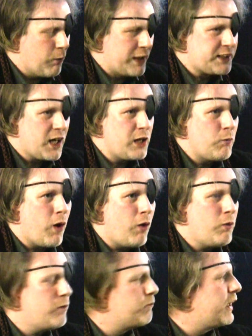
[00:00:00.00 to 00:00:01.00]
he went
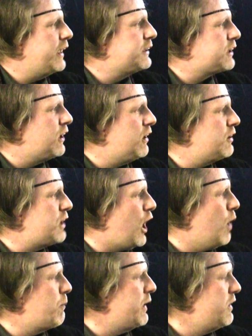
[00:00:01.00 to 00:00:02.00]
AWOL. He turned
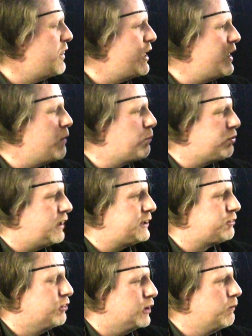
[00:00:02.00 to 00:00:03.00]
up in the
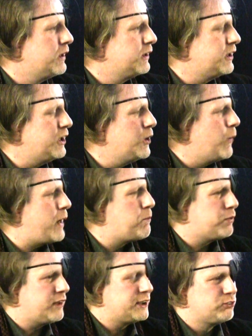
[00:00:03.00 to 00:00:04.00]
press room, the
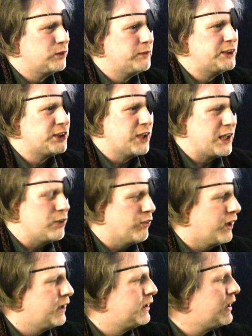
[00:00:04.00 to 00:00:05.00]
UN press room in
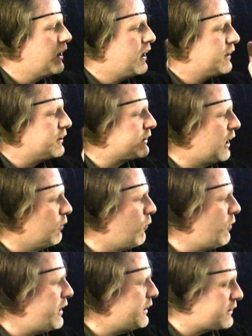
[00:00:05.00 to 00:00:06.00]
Geneva, to tell
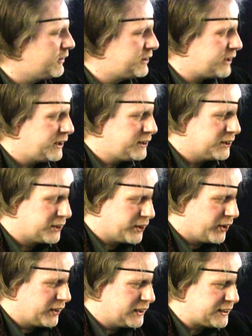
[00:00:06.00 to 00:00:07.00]
all the associated
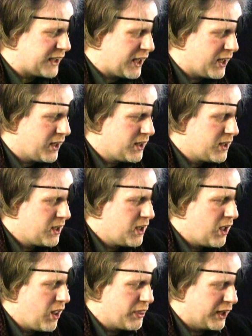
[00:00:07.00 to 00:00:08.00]
journalists there
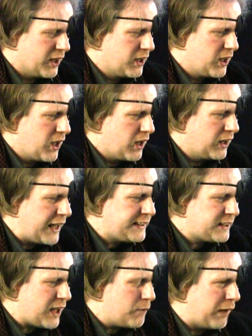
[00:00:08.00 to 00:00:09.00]
that
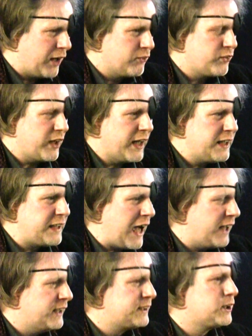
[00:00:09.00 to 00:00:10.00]
later that month, in
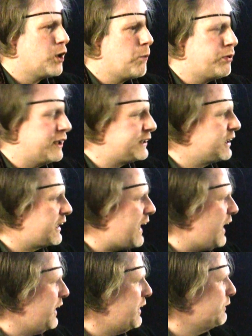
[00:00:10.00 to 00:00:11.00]
Dallas,
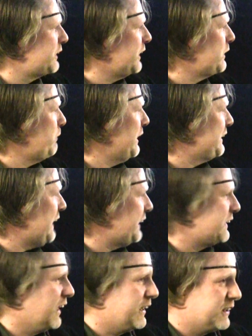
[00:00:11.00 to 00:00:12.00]
President Kennedy was going to be
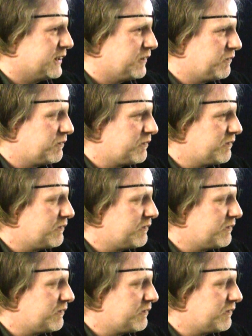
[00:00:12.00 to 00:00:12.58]
assassinated.